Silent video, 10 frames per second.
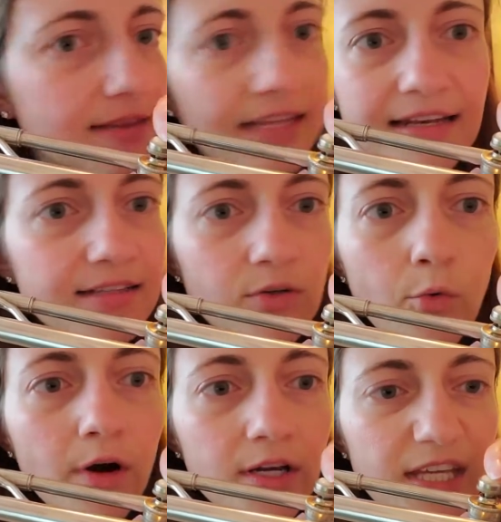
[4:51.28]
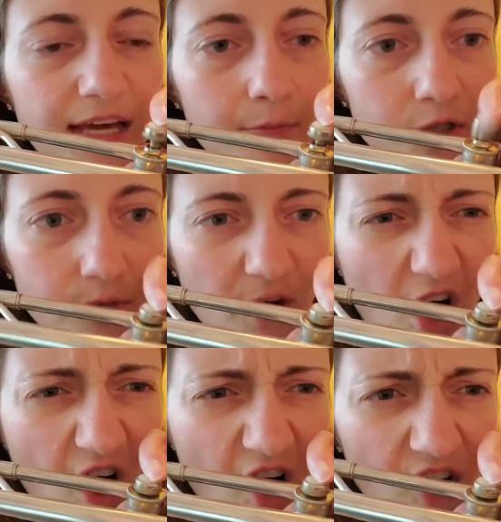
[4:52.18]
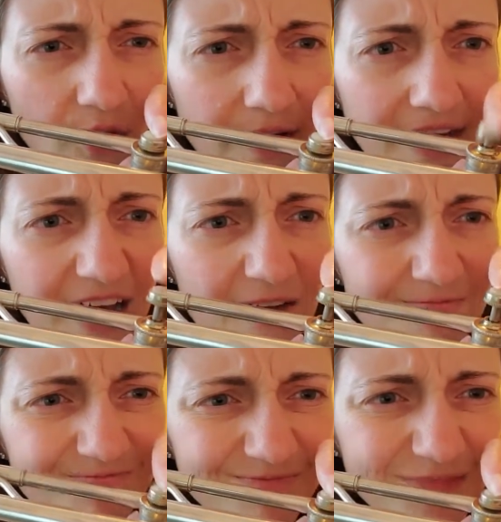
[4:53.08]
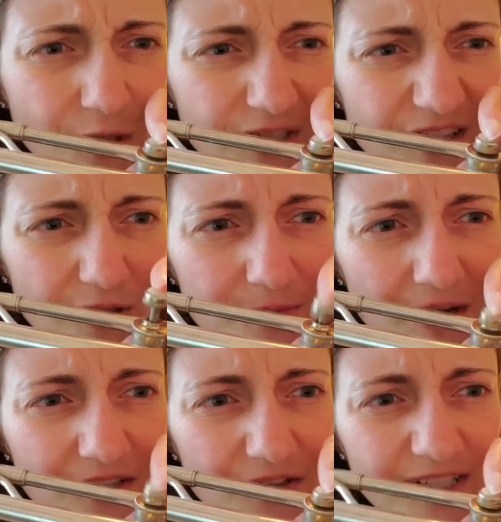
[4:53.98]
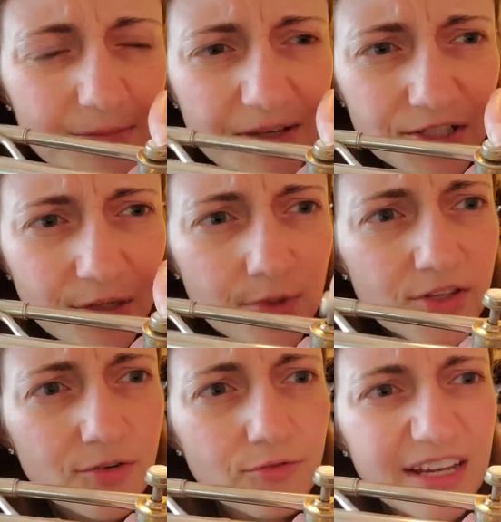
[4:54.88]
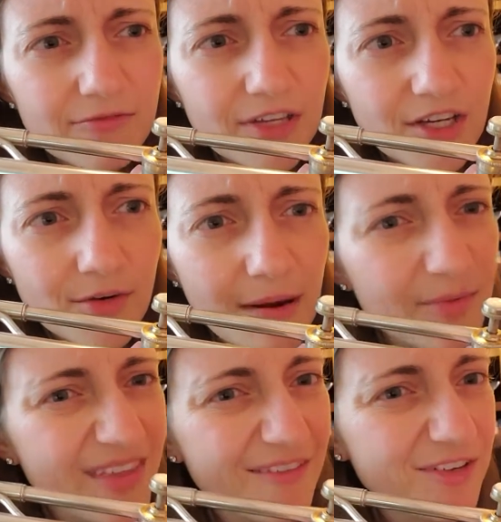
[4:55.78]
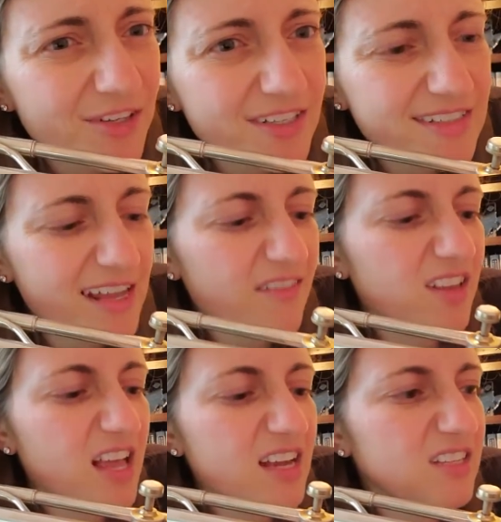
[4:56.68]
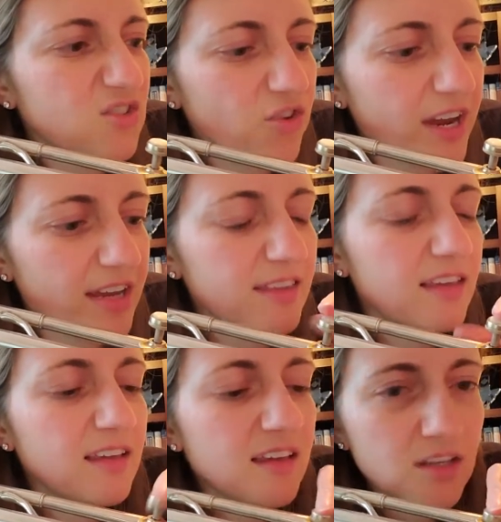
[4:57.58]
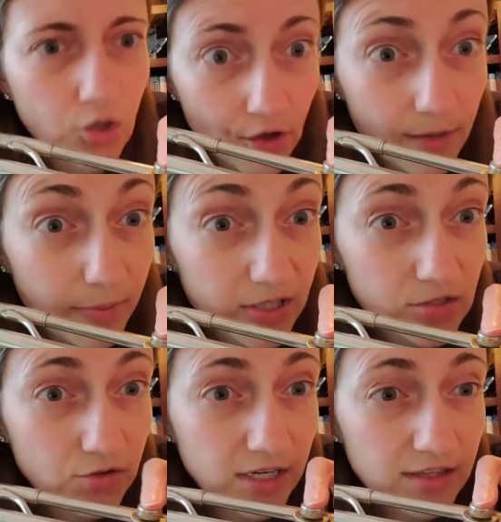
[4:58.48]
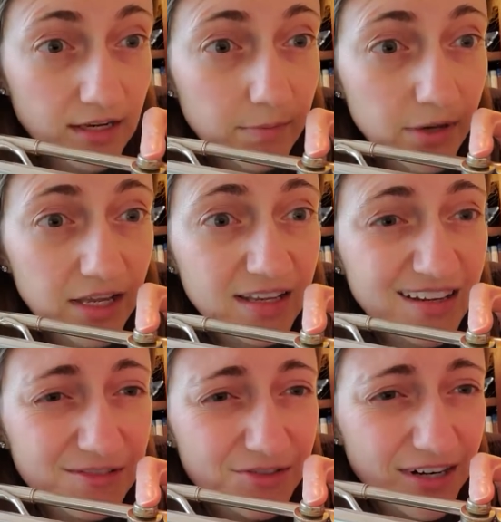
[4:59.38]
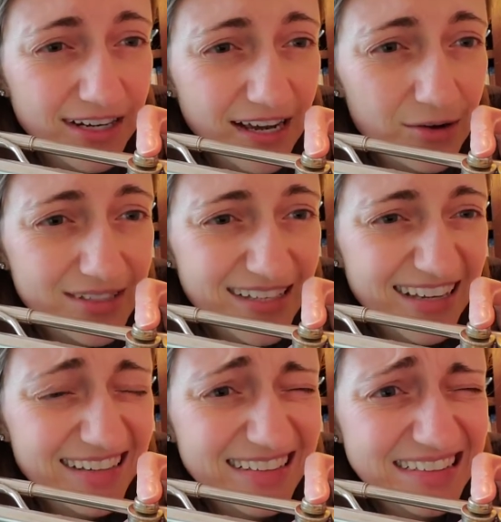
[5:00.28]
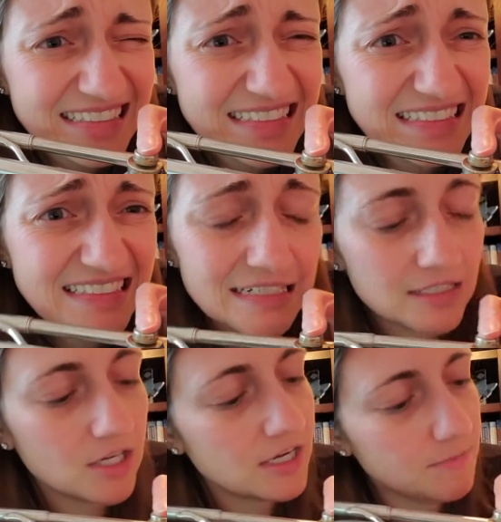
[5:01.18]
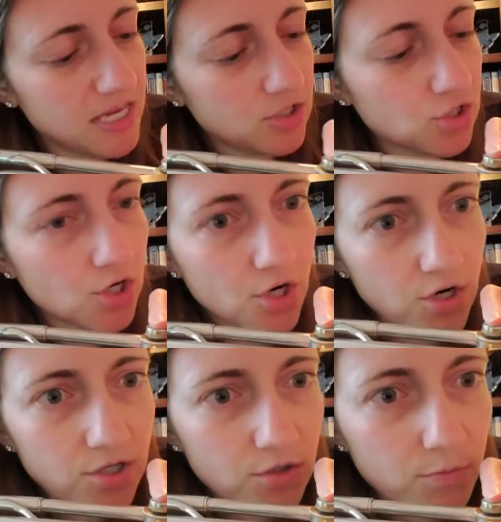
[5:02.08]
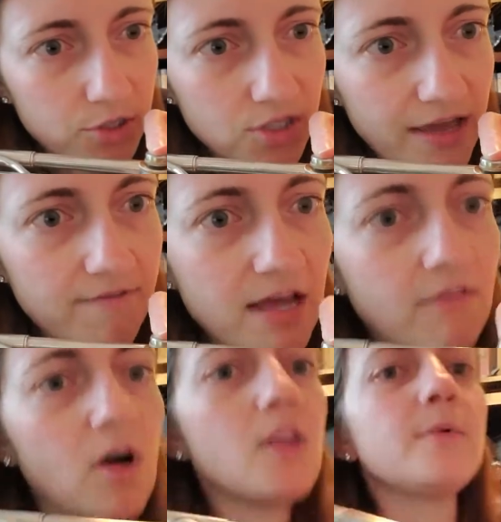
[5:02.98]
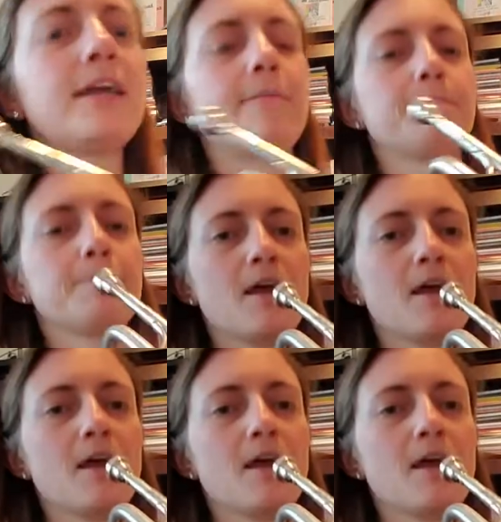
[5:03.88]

That doesn't work. You got to push them all the way down. using those muscles, especially with your ring finger. Remember, that finger doesn't have a lot of strength. You're going to build strength in it, but for right now, it's like, you got to make sure you push that valve all the way down.